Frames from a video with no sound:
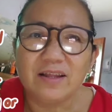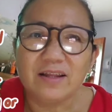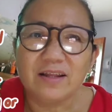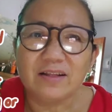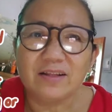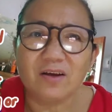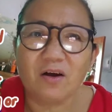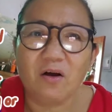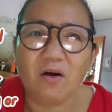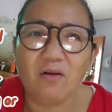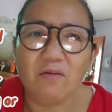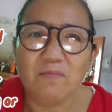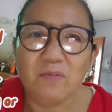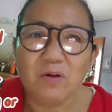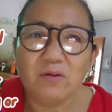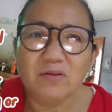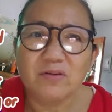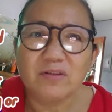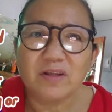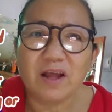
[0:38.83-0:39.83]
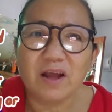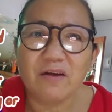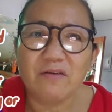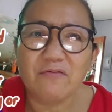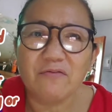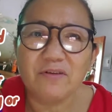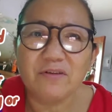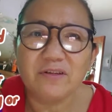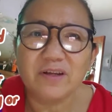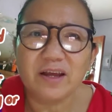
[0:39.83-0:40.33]
that almost
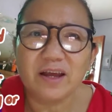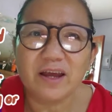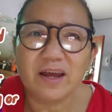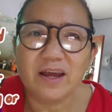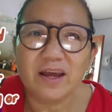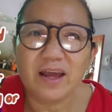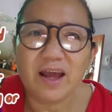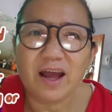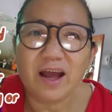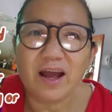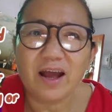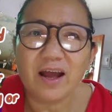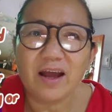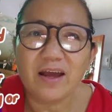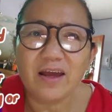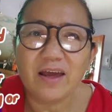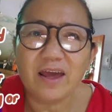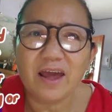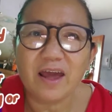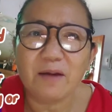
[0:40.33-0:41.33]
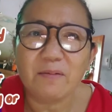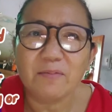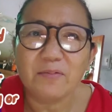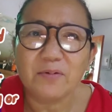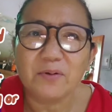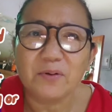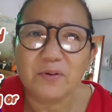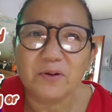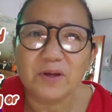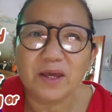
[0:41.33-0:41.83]
every day I am
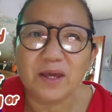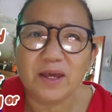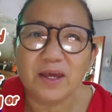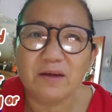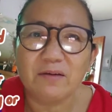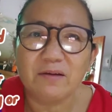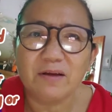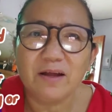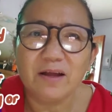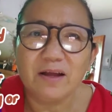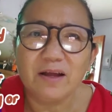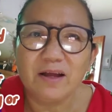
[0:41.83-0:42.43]
cooking